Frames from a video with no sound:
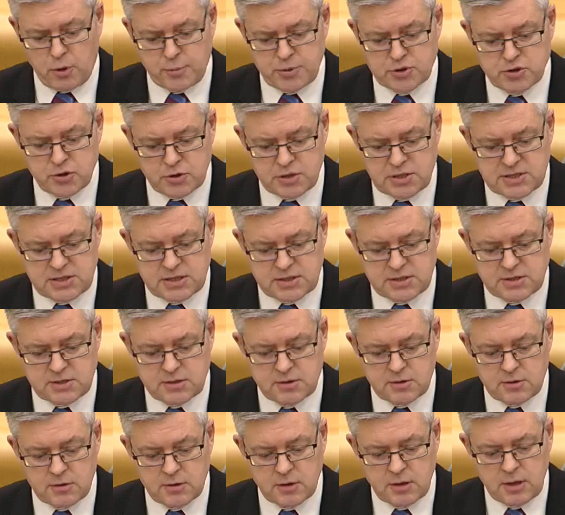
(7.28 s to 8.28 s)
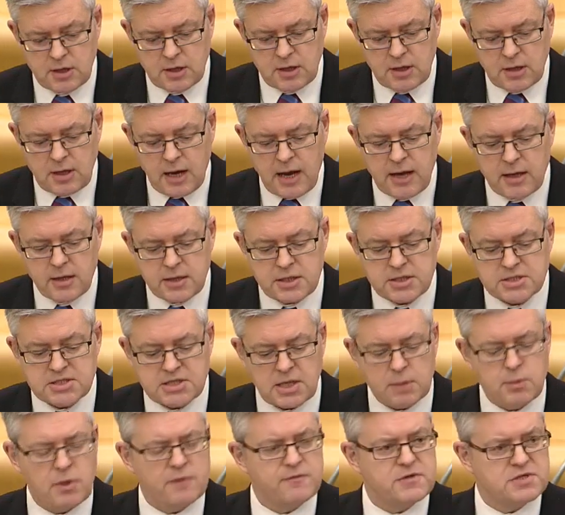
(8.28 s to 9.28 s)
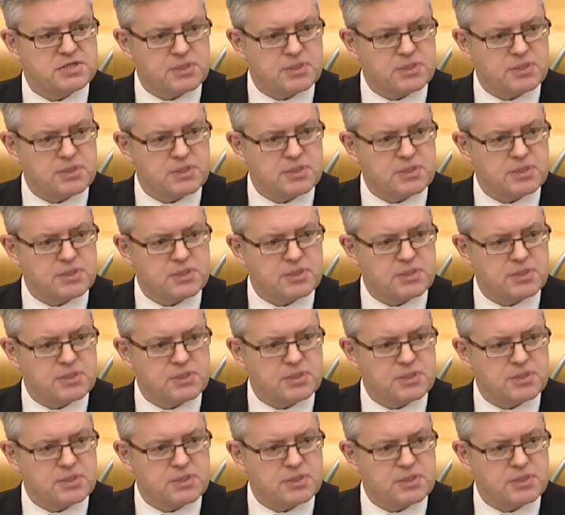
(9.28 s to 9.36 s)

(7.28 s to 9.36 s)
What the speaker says: an opportunity to highlight some of